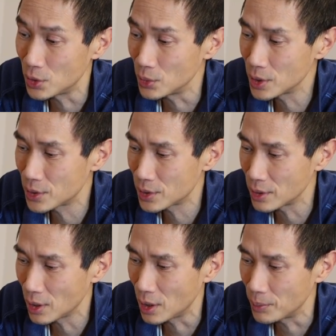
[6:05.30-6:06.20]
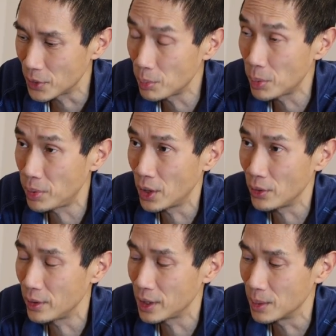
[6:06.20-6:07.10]
this, to
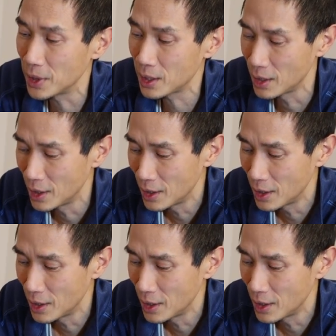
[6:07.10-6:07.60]
prepare the gimmick.